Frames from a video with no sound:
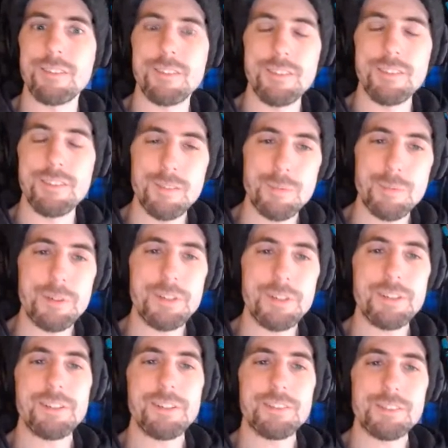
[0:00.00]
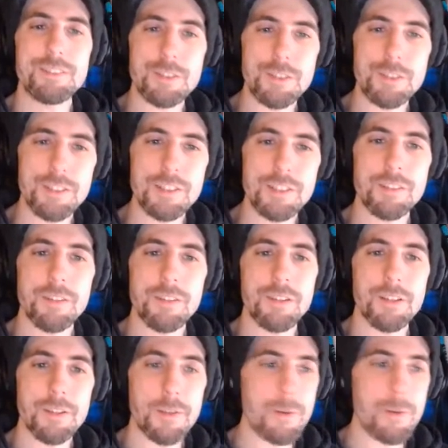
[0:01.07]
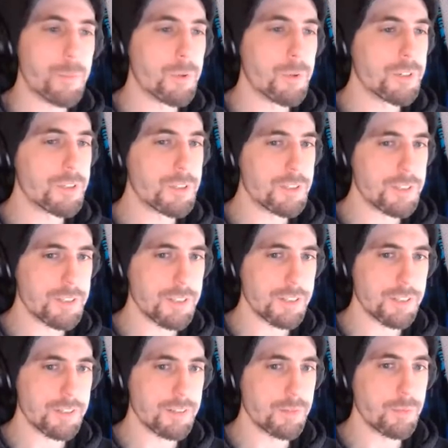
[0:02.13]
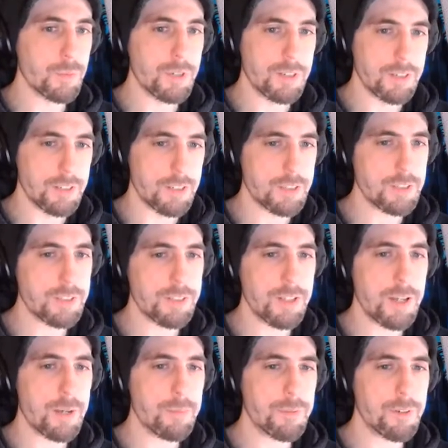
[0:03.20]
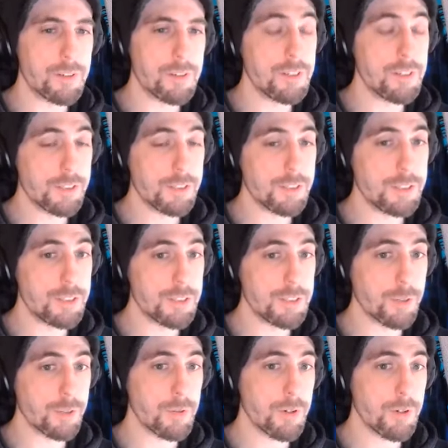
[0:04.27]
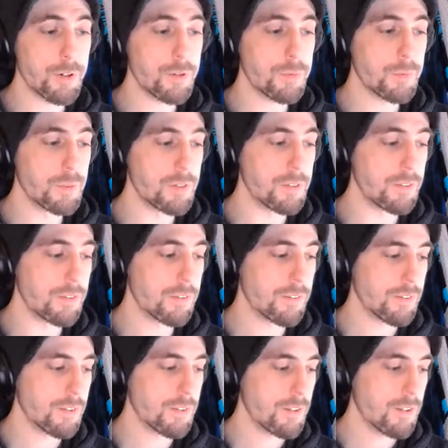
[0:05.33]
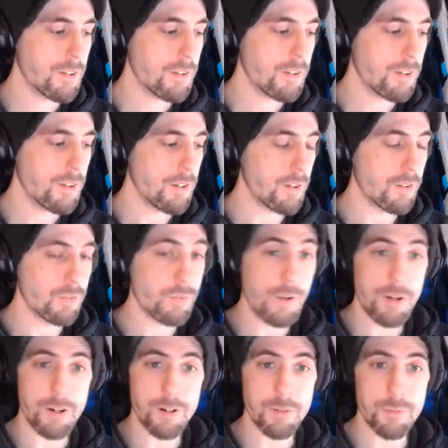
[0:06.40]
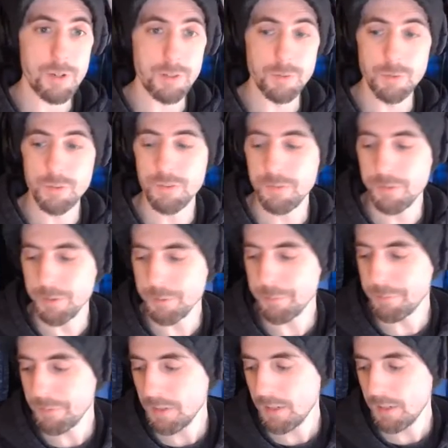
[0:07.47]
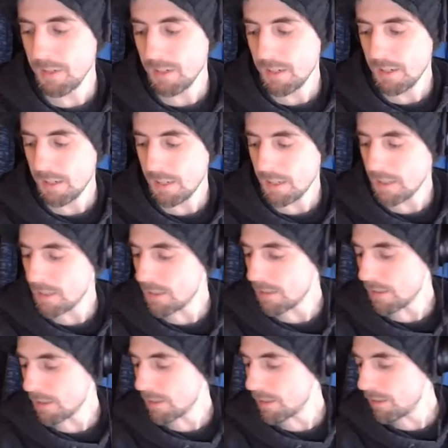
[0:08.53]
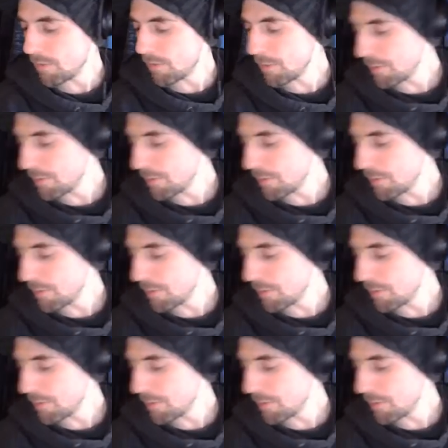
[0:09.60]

This one is turning into something a lot more interesting than what initially happened. Initially, Gina Carano was fired by Lucasfilm, and if you